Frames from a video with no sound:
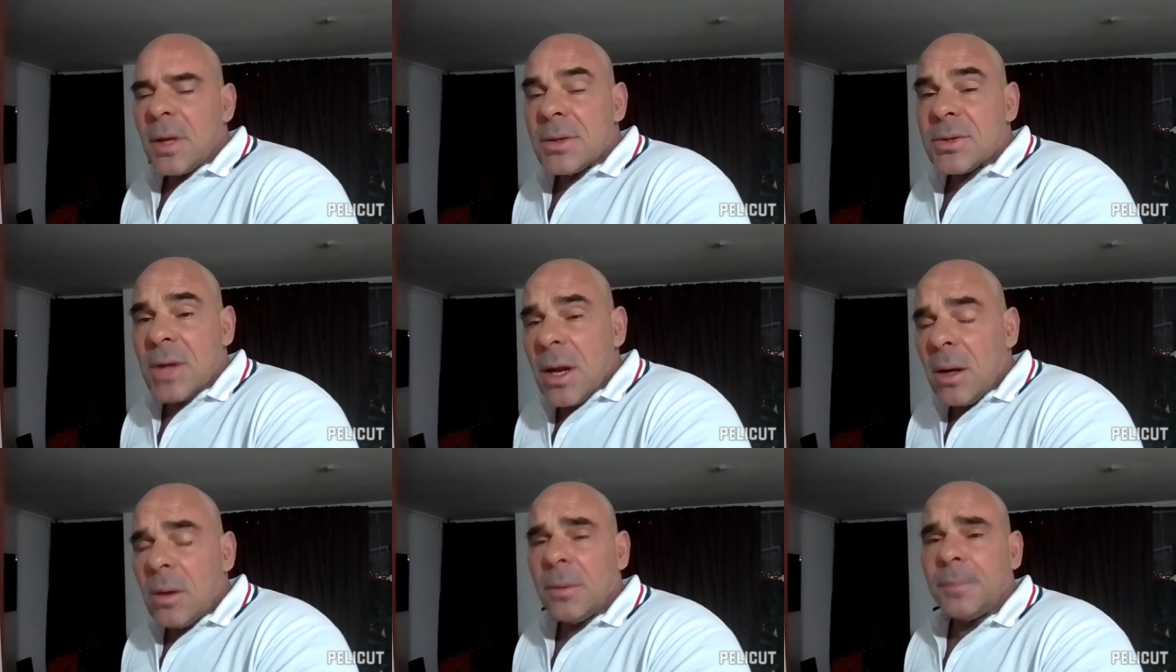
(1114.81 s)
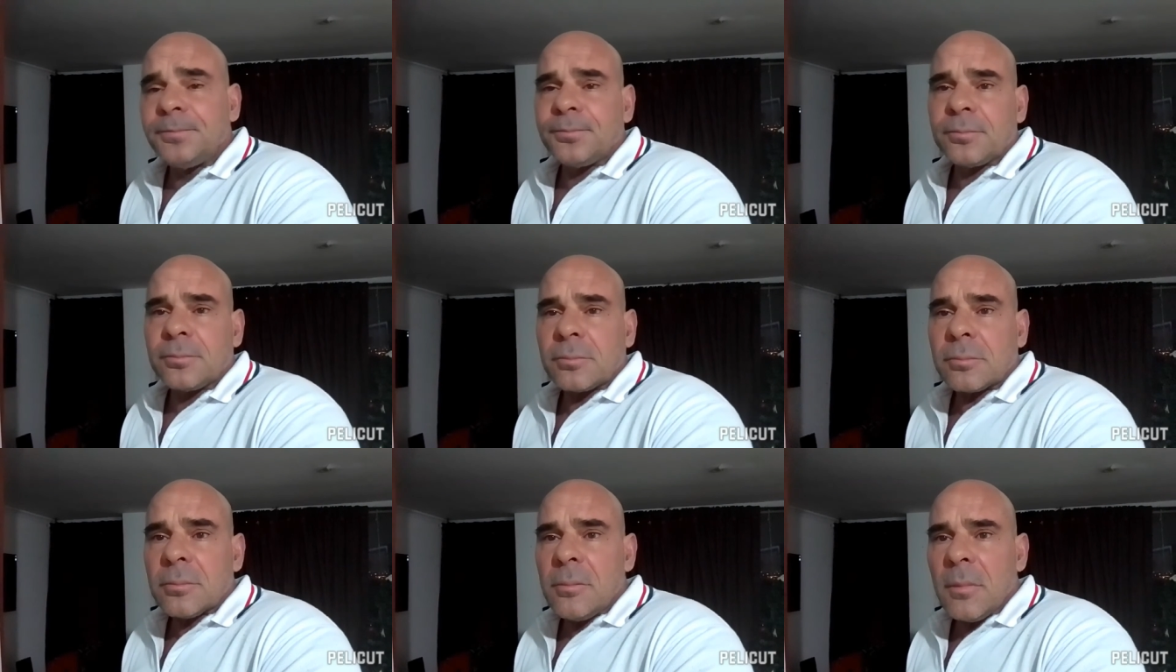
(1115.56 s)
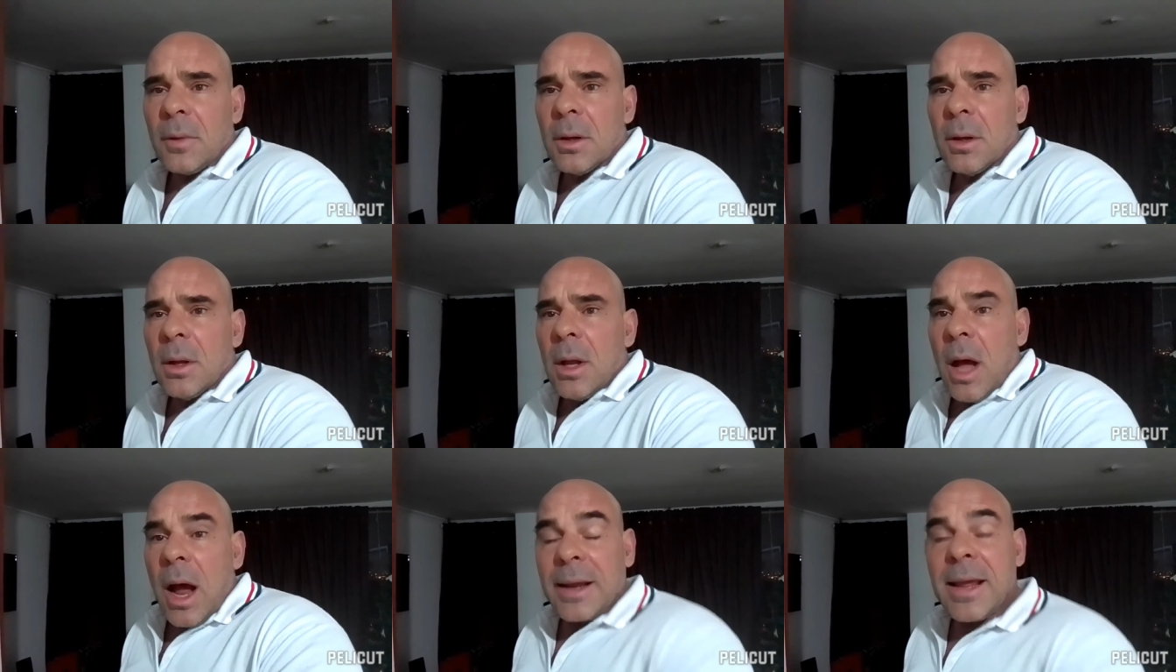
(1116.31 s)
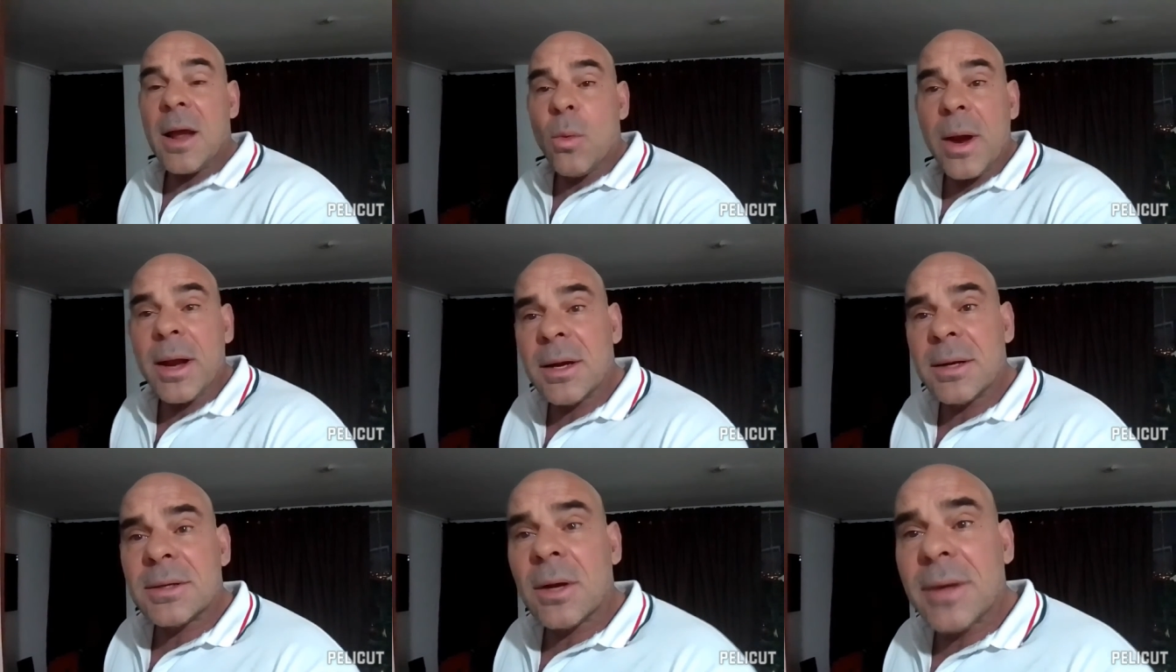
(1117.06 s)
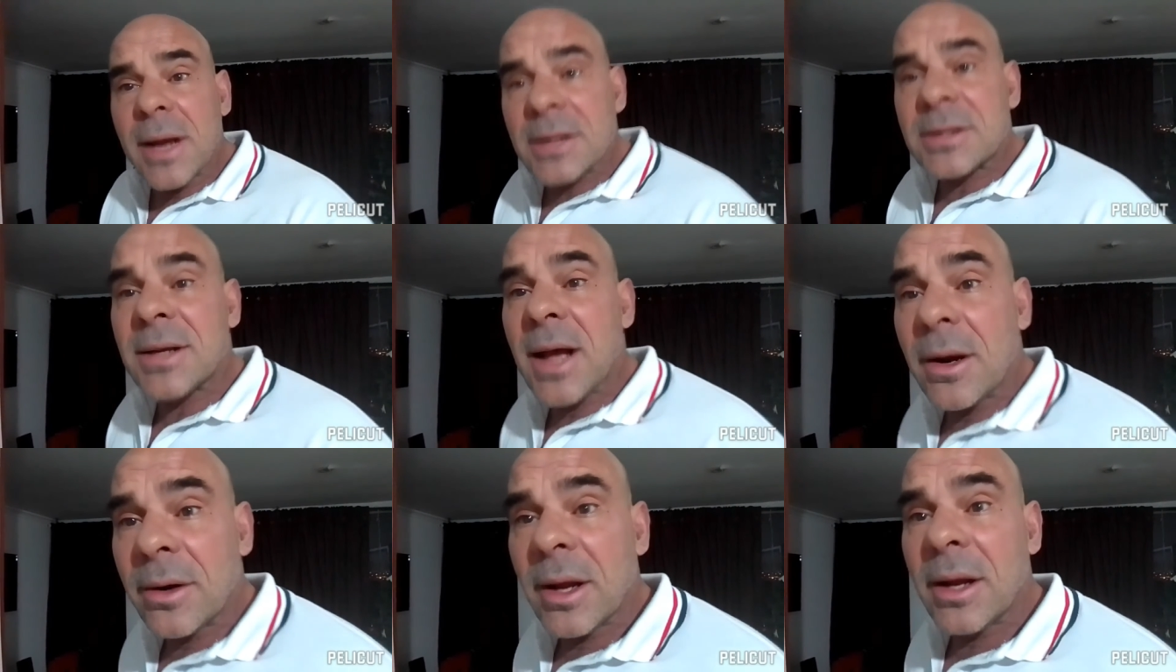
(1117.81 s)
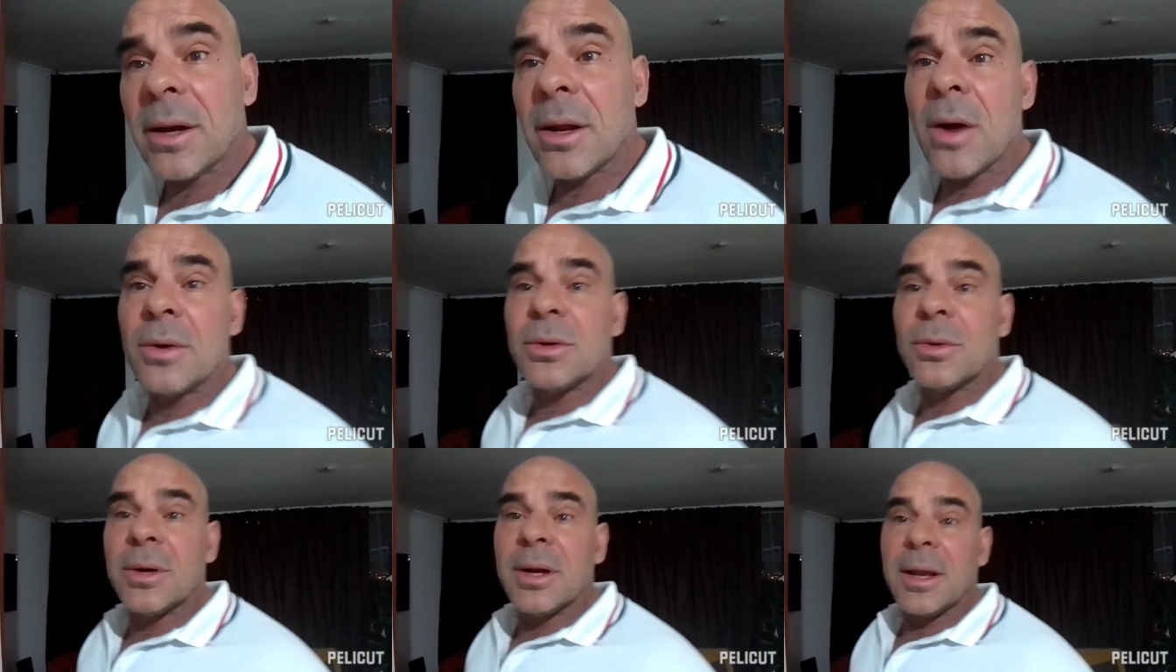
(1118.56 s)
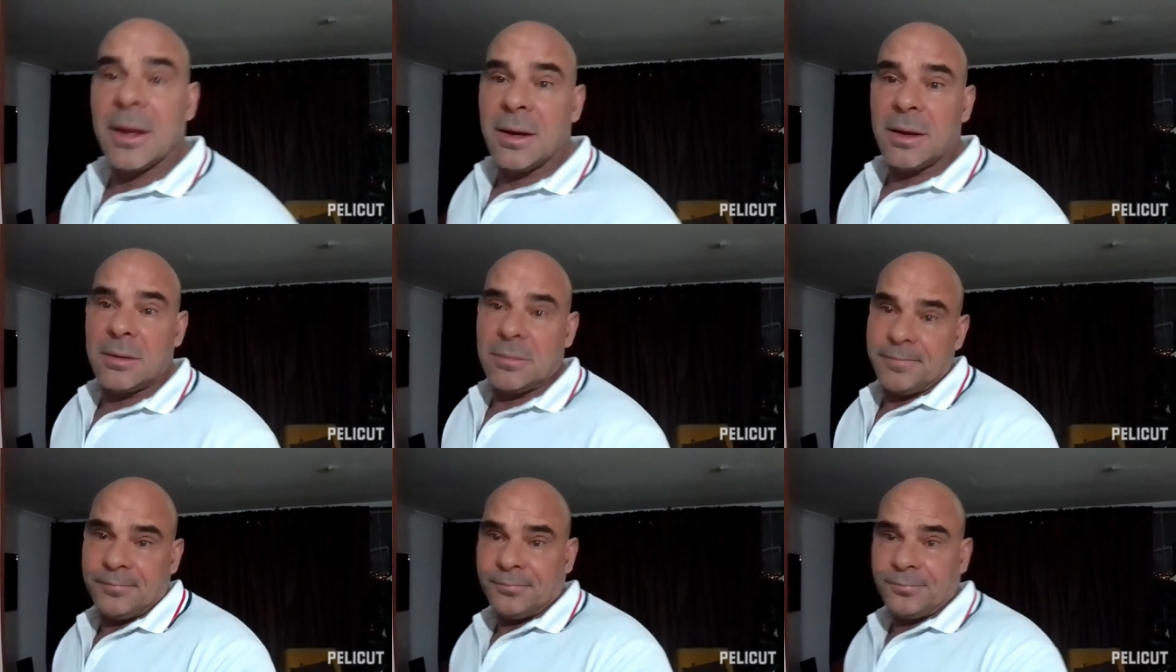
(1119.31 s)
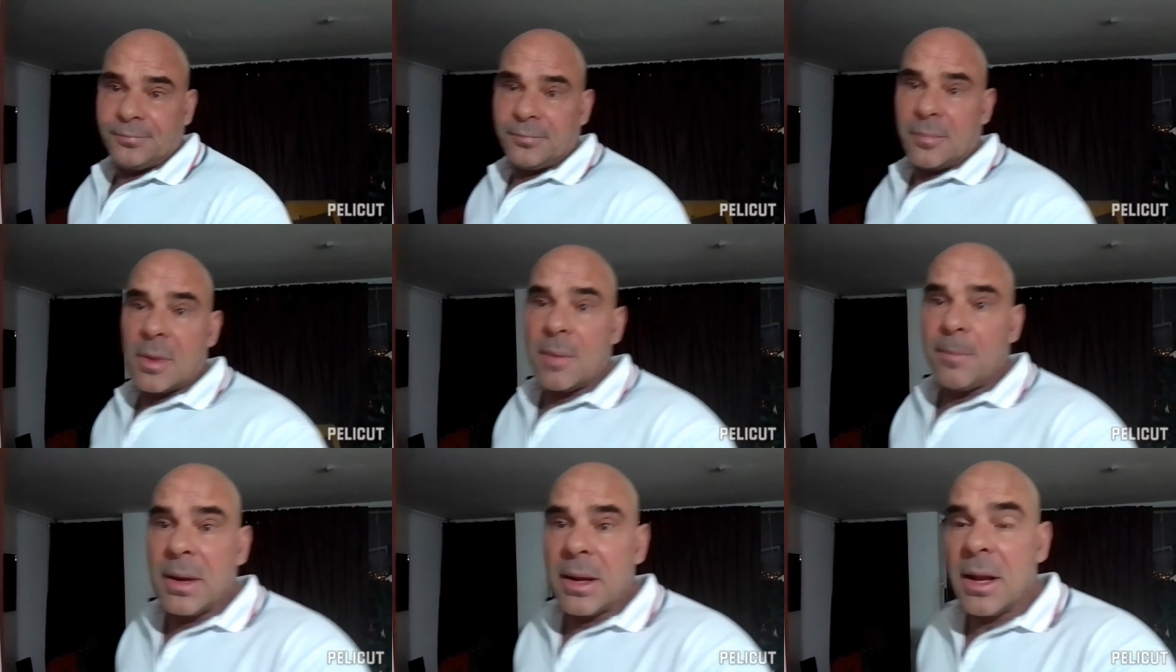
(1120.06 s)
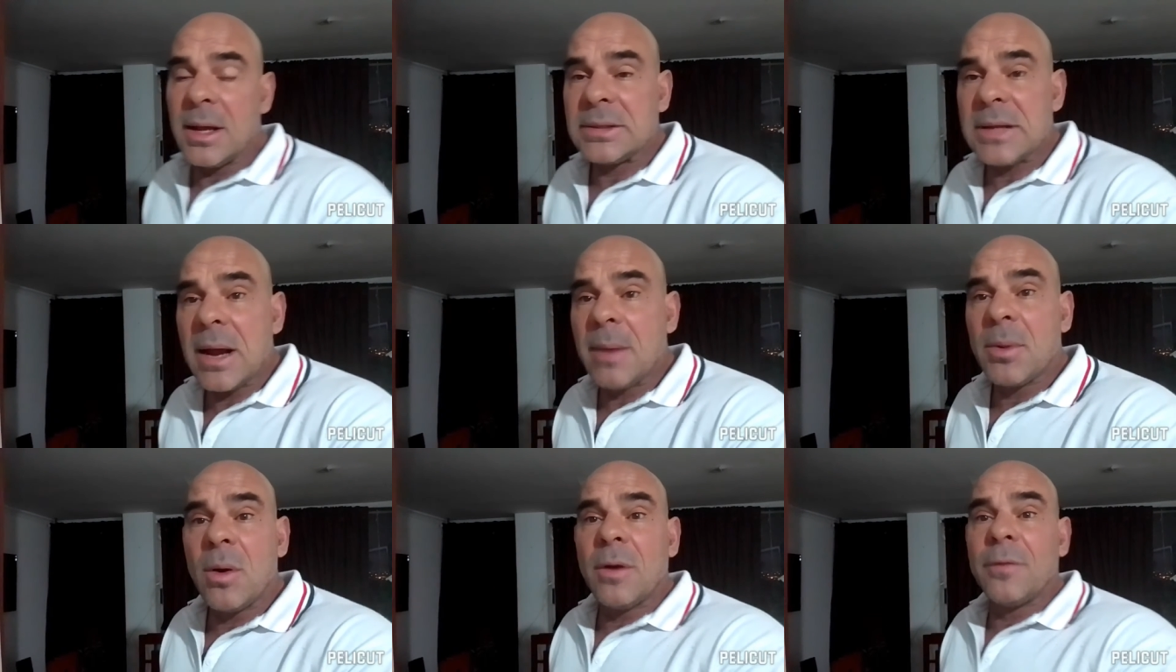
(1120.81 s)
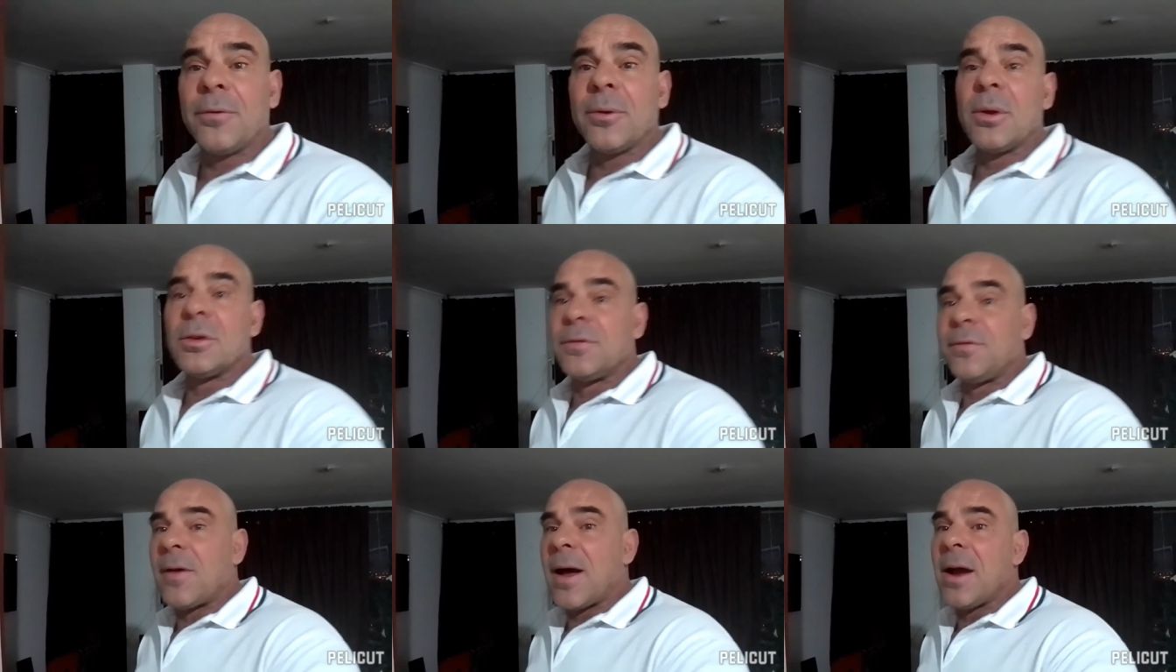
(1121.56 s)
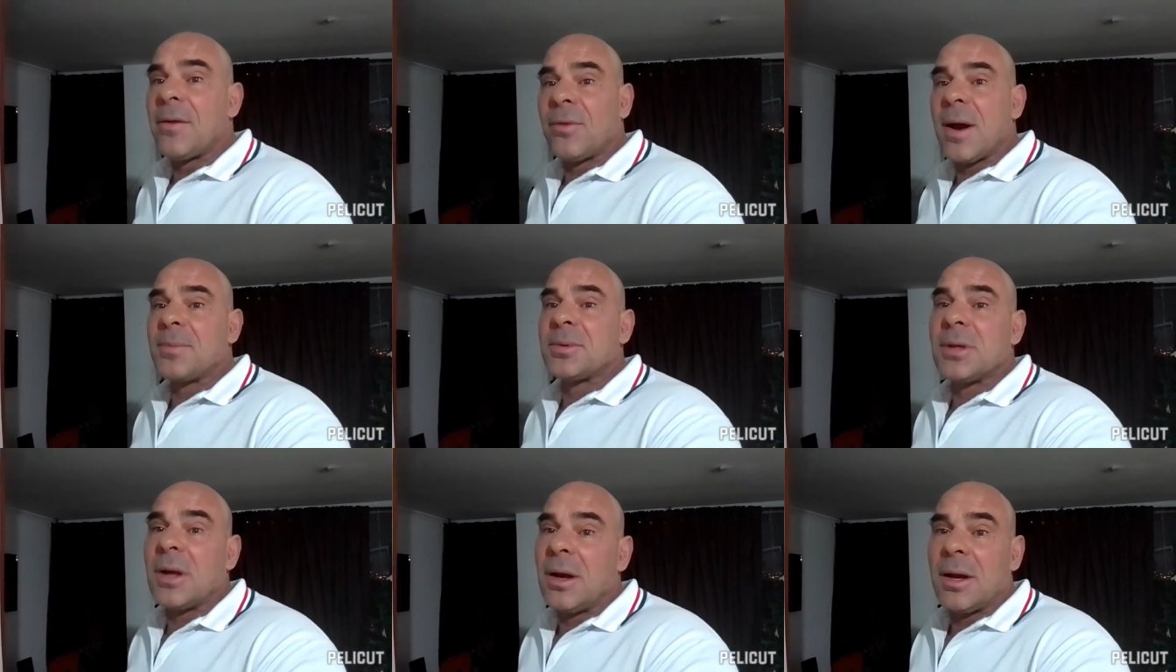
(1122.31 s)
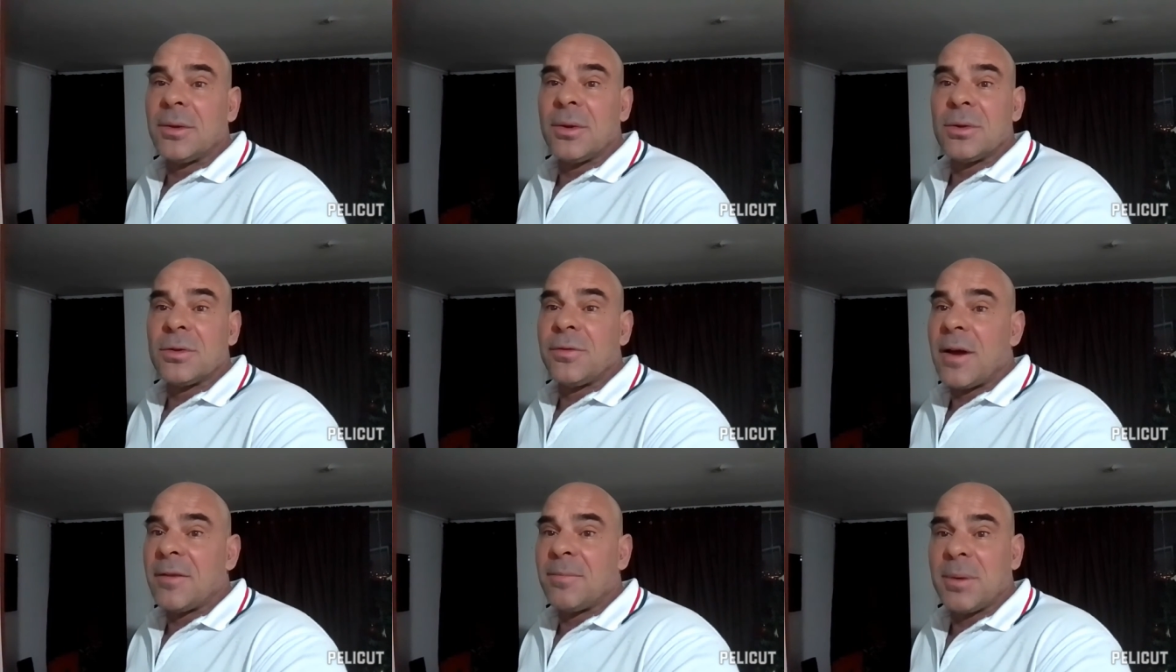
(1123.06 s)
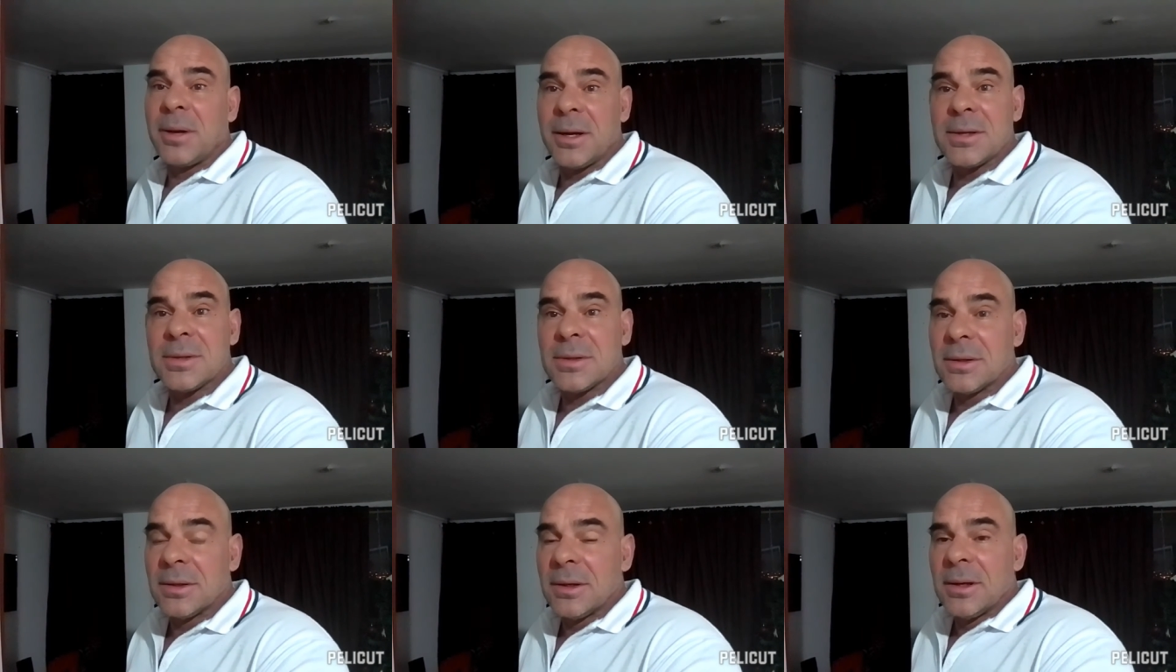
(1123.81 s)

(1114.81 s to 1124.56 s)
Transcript: So, I can't wait until next Saturday and go do it again, because I'm going for those 5 reps on those 5 plates.